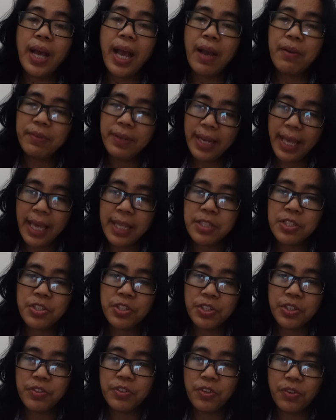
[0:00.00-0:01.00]
I will
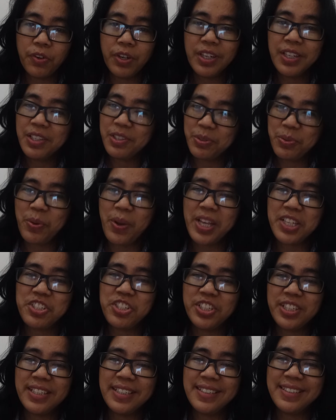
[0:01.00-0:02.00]
answer your
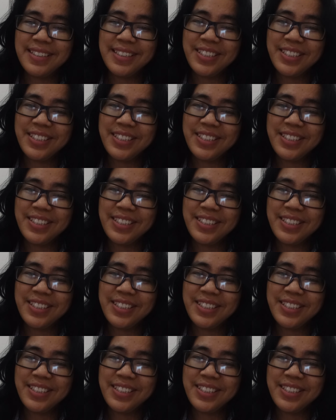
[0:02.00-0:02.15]
question.